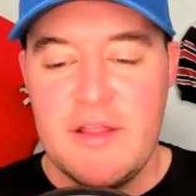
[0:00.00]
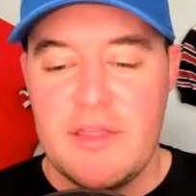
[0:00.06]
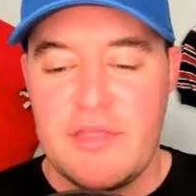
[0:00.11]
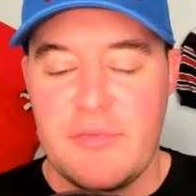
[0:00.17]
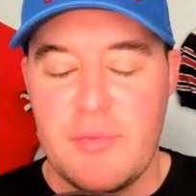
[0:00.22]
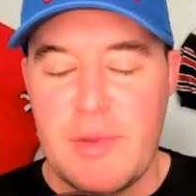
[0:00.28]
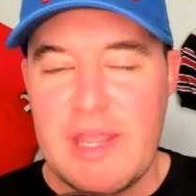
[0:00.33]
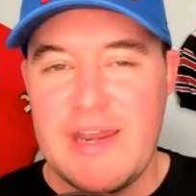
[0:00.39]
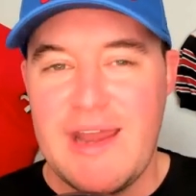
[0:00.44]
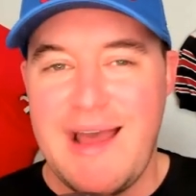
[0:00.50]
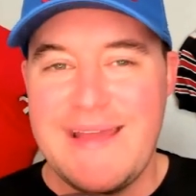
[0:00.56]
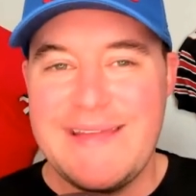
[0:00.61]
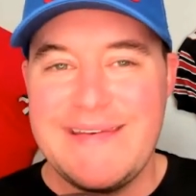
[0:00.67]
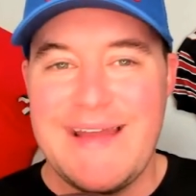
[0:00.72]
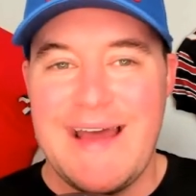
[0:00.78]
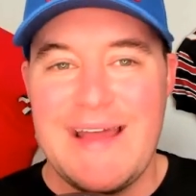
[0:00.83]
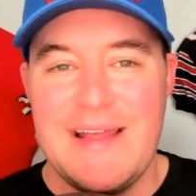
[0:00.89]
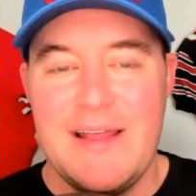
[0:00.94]
Three and nine,
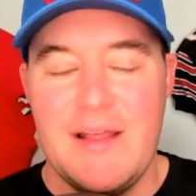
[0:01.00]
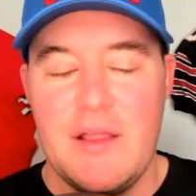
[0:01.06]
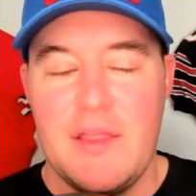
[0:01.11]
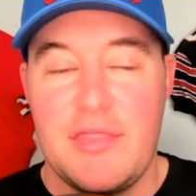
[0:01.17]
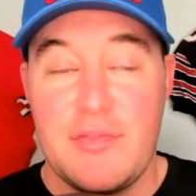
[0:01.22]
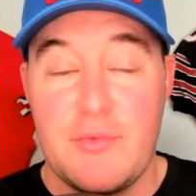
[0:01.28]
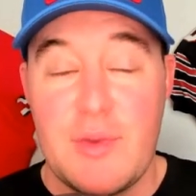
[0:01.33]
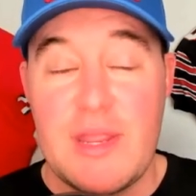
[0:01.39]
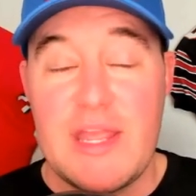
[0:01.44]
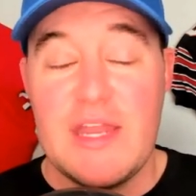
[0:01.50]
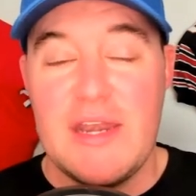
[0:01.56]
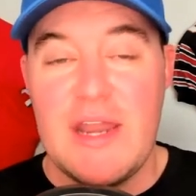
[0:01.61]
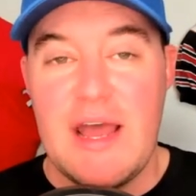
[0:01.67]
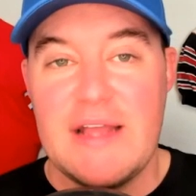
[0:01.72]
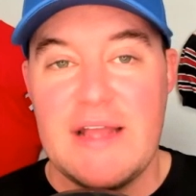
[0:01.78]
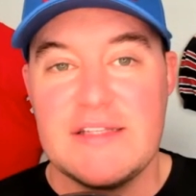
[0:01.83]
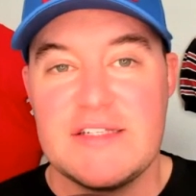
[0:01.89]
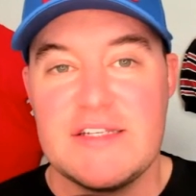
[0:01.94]
nine three and
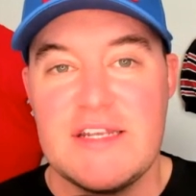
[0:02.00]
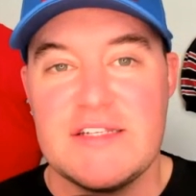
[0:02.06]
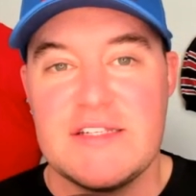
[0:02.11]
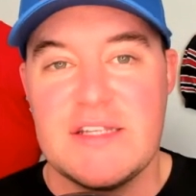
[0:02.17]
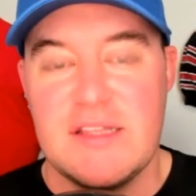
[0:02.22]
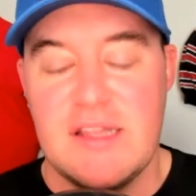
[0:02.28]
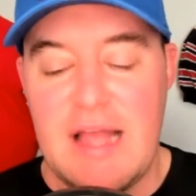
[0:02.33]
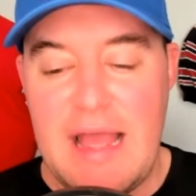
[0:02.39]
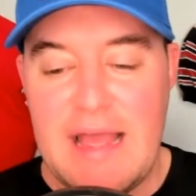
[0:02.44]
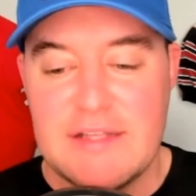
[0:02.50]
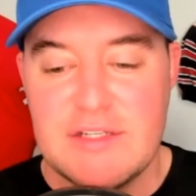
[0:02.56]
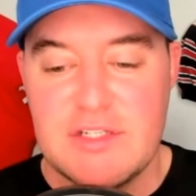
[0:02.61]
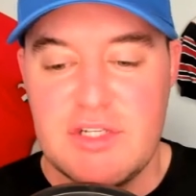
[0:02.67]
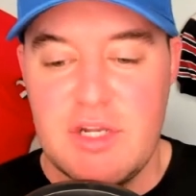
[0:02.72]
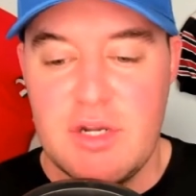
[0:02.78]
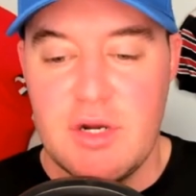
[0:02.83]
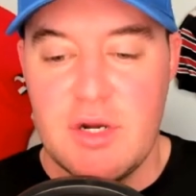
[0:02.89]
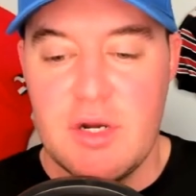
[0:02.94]
nine season last
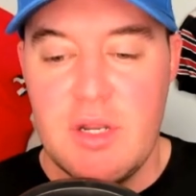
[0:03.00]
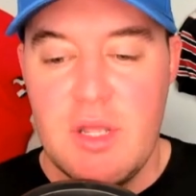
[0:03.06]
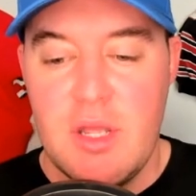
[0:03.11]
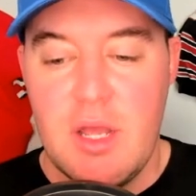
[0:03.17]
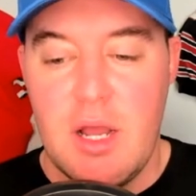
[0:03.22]
year.